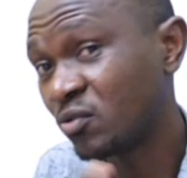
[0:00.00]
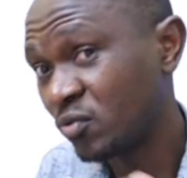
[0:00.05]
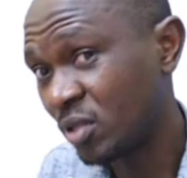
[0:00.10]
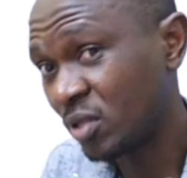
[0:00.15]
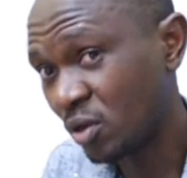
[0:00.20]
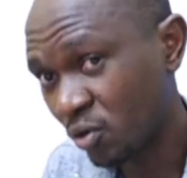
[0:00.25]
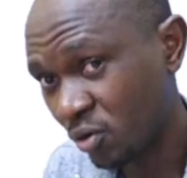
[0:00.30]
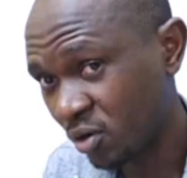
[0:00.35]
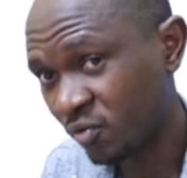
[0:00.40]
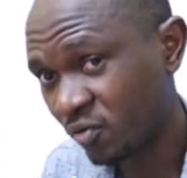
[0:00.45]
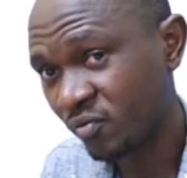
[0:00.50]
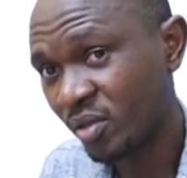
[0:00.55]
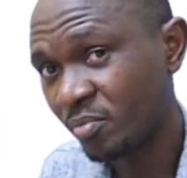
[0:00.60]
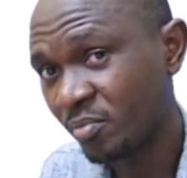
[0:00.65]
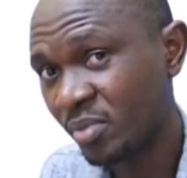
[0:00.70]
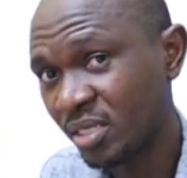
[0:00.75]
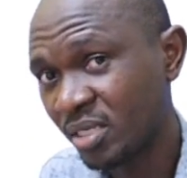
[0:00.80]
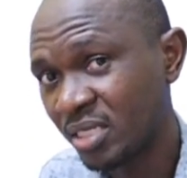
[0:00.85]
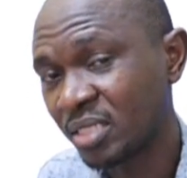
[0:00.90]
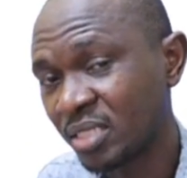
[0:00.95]
with the owner of the
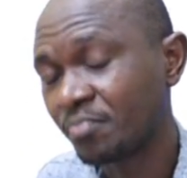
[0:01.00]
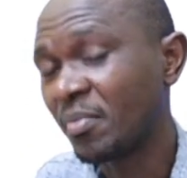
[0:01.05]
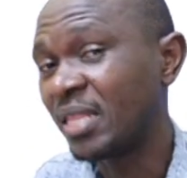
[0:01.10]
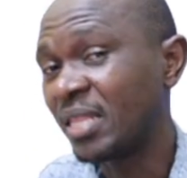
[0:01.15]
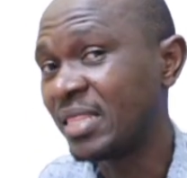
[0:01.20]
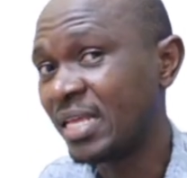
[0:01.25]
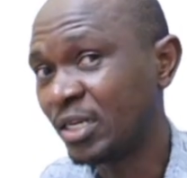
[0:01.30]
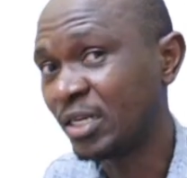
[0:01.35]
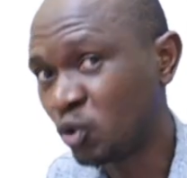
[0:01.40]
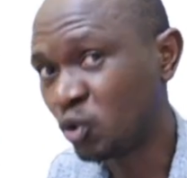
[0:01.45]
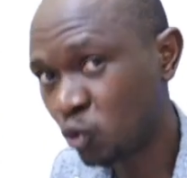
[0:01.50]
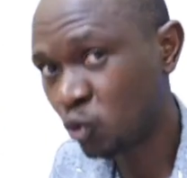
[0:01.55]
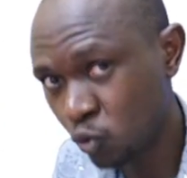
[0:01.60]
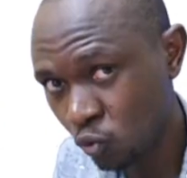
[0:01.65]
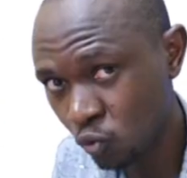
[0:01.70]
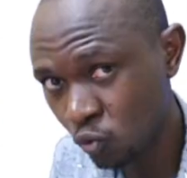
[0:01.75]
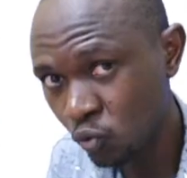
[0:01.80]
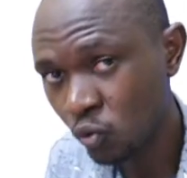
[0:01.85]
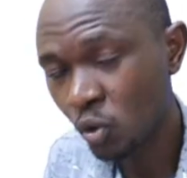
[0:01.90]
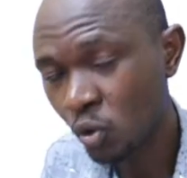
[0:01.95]
business. But the
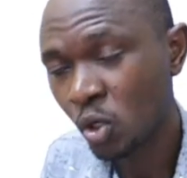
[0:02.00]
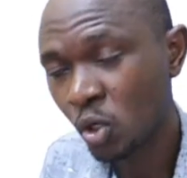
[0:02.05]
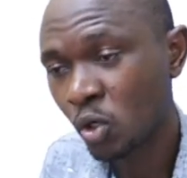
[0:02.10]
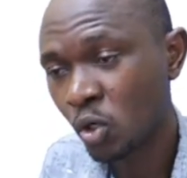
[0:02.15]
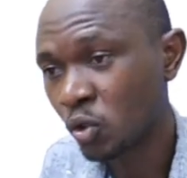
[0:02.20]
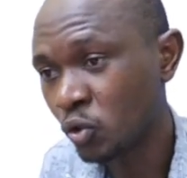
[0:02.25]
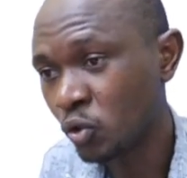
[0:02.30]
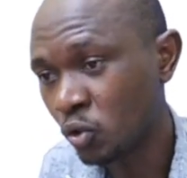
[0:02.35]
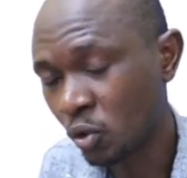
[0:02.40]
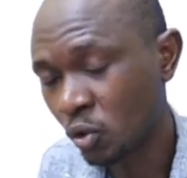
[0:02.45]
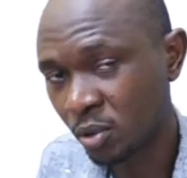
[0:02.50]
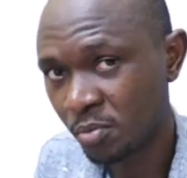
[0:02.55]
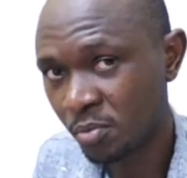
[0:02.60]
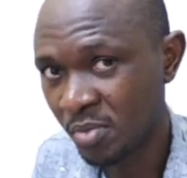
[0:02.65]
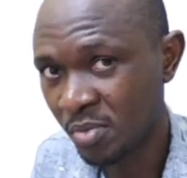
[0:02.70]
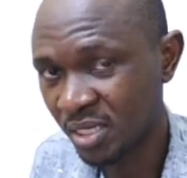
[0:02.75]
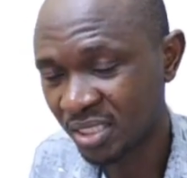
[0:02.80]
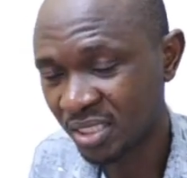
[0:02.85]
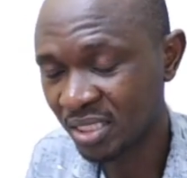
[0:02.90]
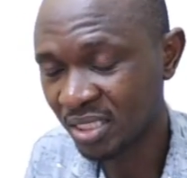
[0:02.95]
two don't mix.